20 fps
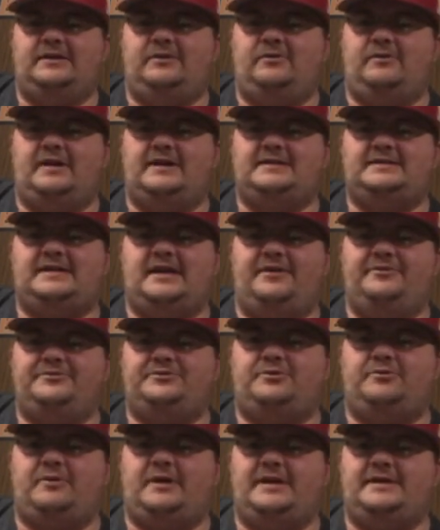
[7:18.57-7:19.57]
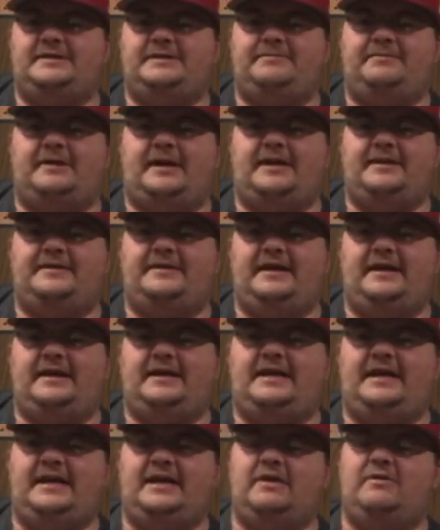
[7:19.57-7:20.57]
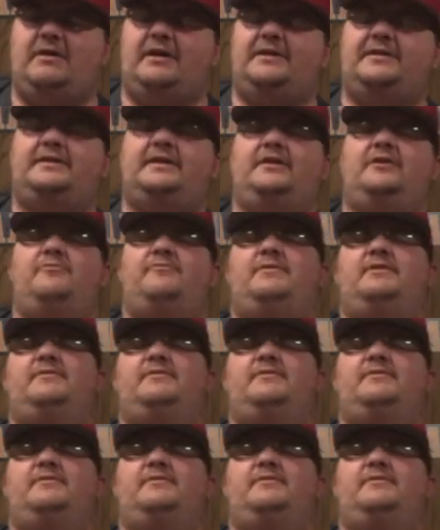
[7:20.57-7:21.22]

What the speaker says: I know that sounds crazy, but I think he can go out there and